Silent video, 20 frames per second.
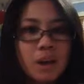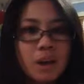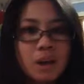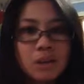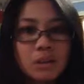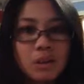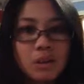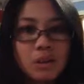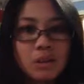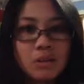
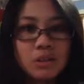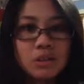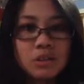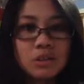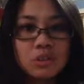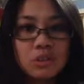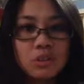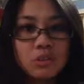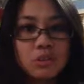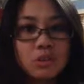I know that
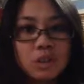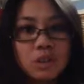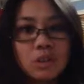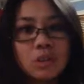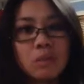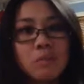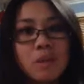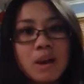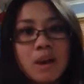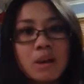you don't
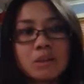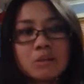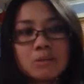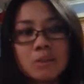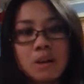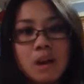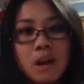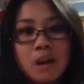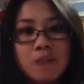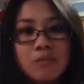need a mouse,
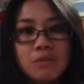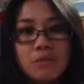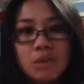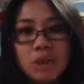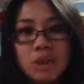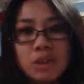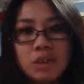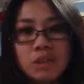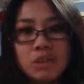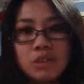but I feel
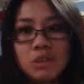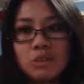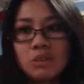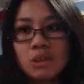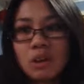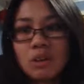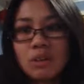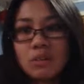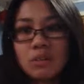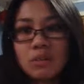I need
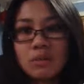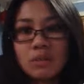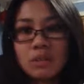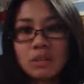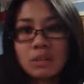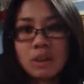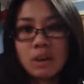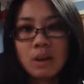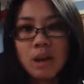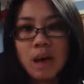to. I don't know if
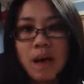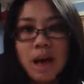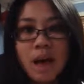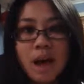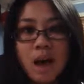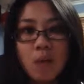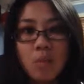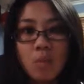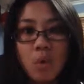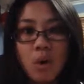it's
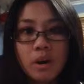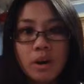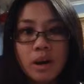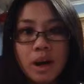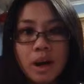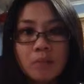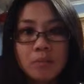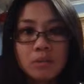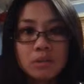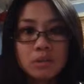work
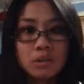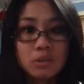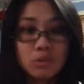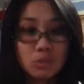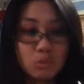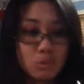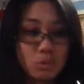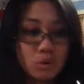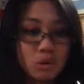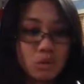habits
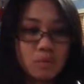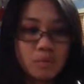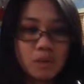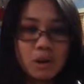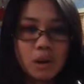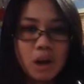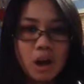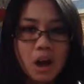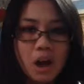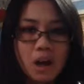or what,
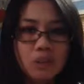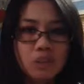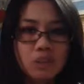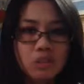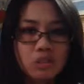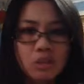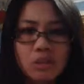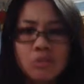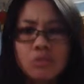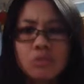but I
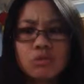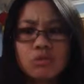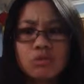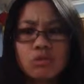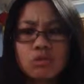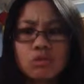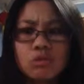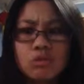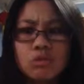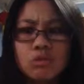struggle
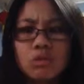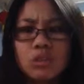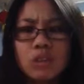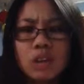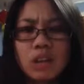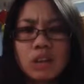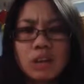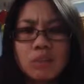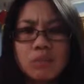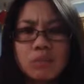to
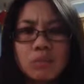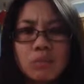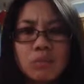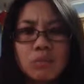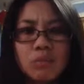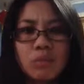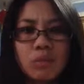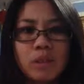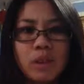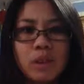use a
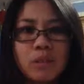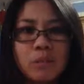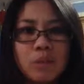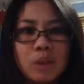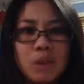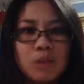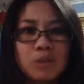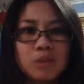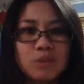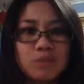laptop without a
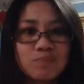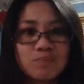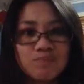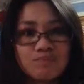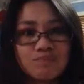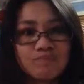mouse.